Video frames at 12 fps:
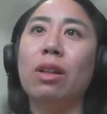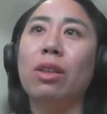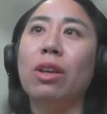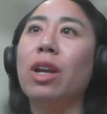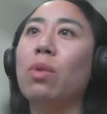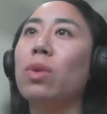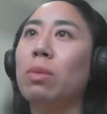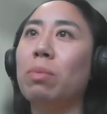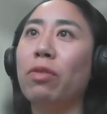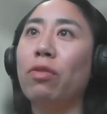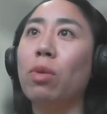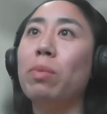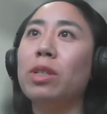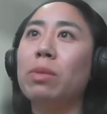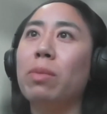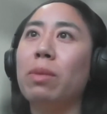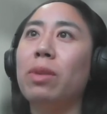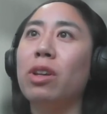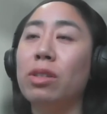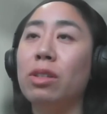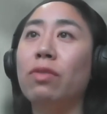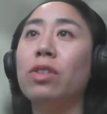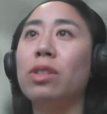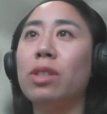look at what the performance might be on
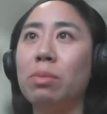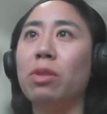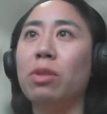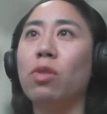different types